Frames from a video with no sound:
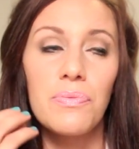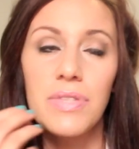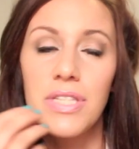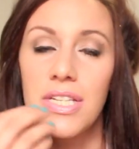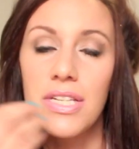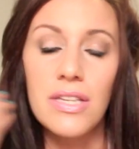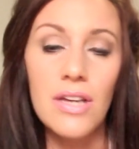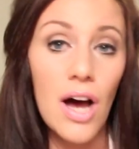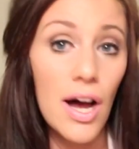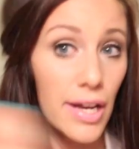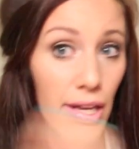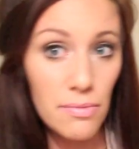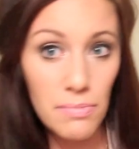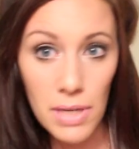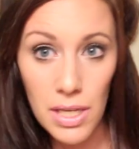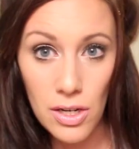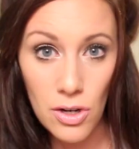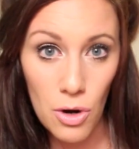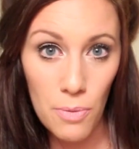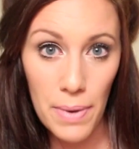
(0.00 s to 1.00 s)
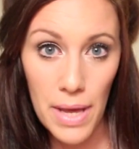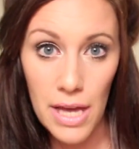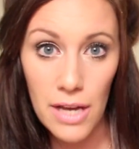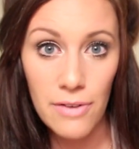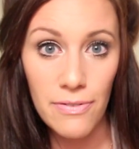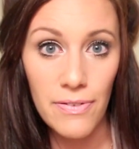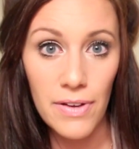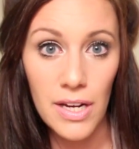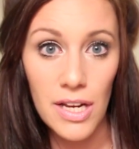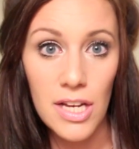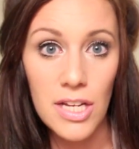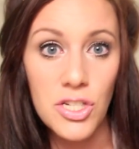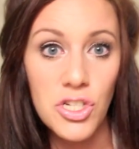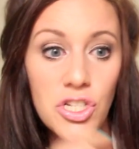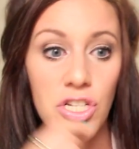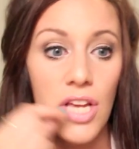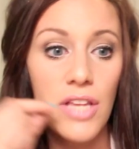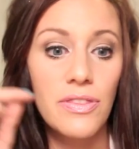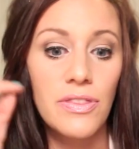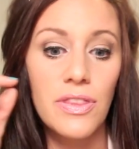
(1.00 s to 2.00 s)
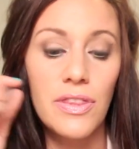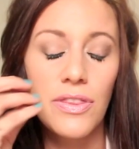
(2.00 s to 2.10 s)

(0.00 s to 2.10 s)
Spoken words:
did not give me an opaque finish.